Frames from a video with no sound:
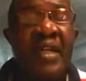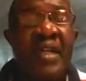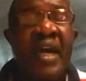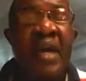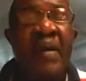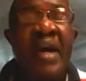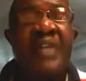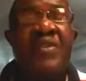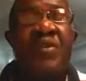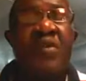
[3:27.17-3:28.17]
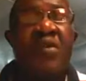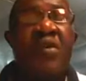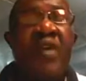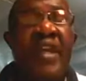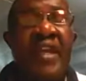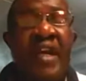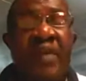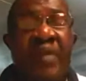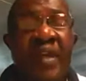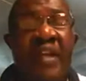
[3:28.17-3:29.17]
Now, as you go in
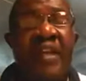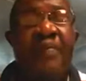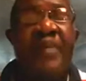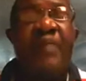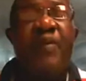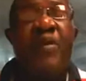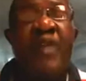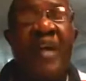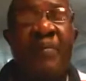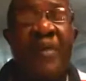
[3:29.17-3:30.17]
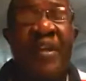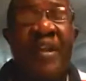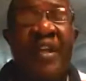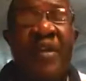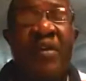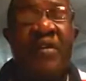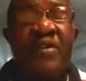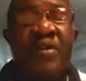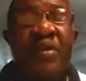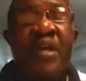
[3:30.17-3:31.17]
out there, the people you are bringing
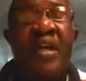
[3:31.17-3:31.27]
also,